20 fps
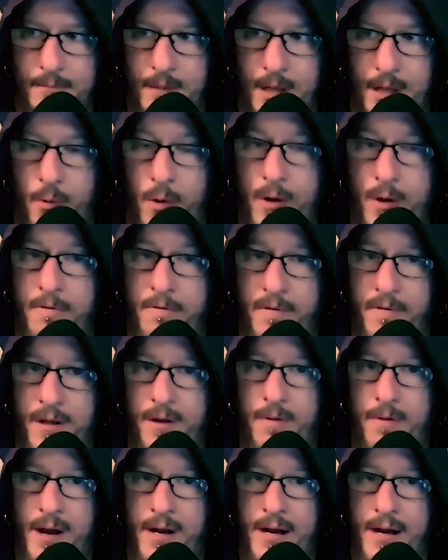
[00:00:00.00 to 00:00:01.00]
what you're
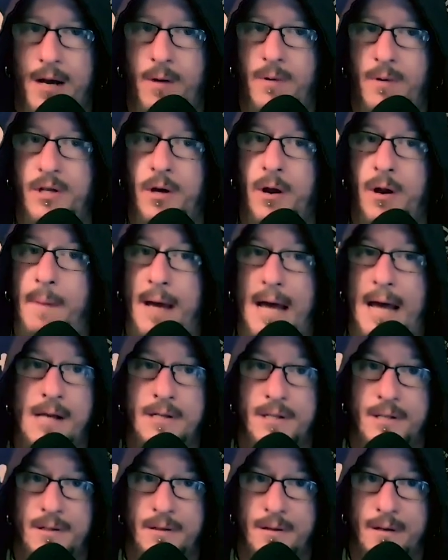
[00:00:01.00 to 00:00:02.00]
feeling right now it's going to
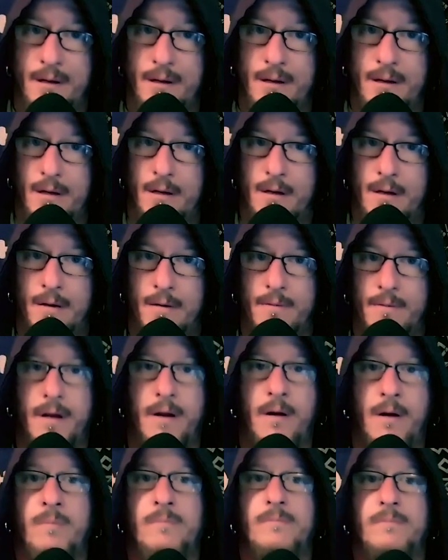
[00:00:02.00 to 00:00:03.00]
pass you
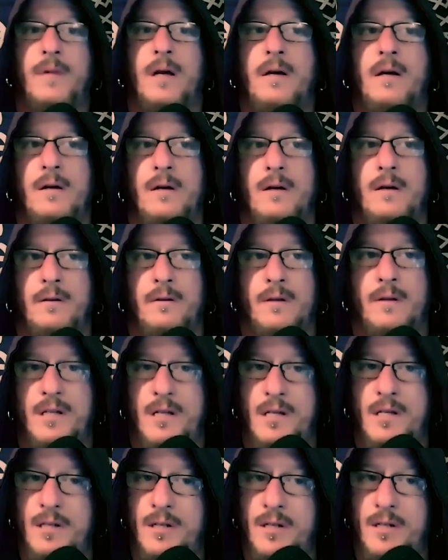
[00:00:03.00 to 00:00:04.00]
know this
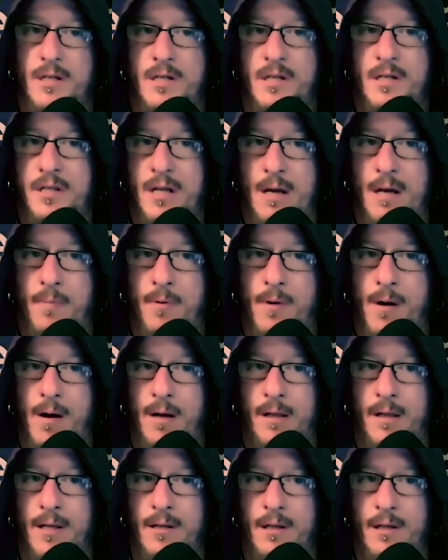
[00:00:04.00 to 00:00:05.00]
is just is temporary
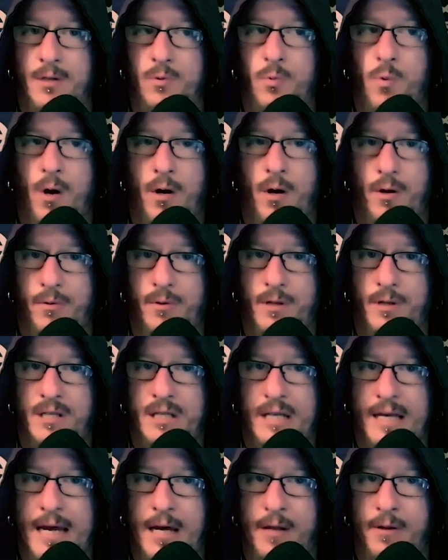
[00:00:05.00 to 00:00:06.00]
Let, us work through this
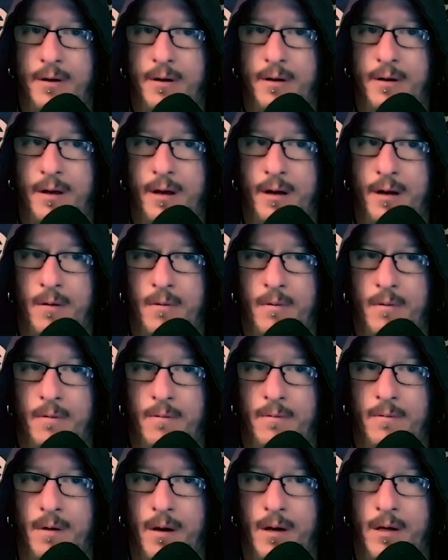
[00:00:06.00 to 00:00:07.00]
together you know
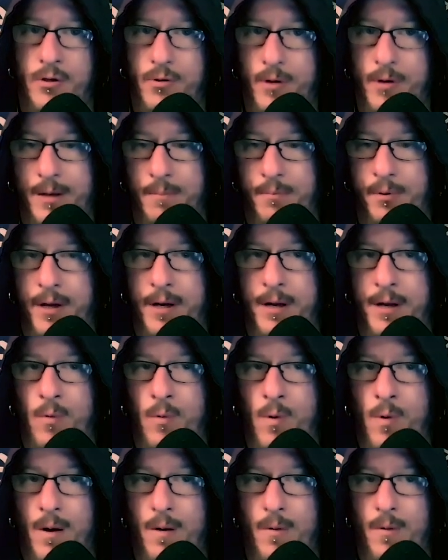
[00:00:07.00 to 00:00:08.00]
are you drinking plenty of
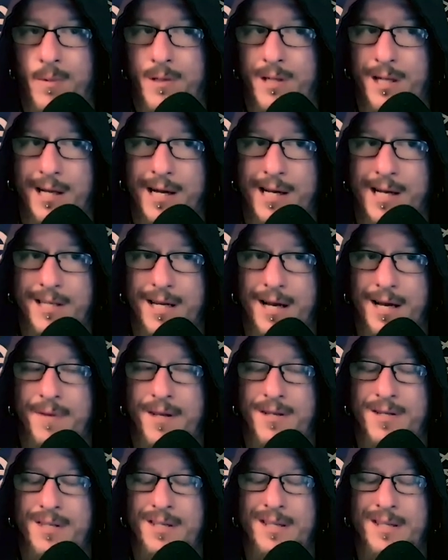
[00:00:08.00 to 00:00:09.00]
water when was the last time this is